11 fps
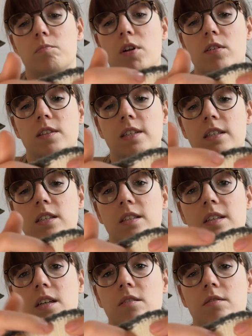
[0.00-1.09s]
pearl stitches
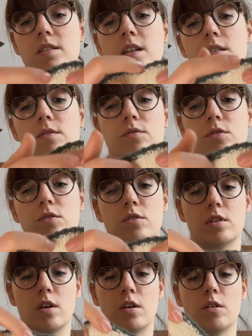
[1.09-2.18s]
here instead of
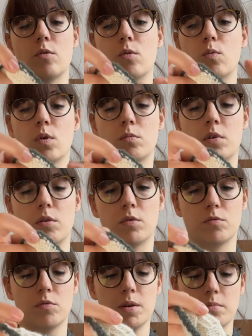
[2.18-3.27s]
a
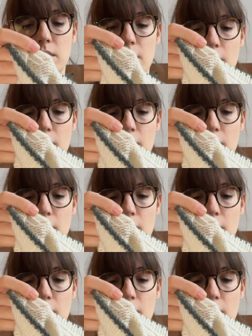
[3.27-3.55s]
1x1 rib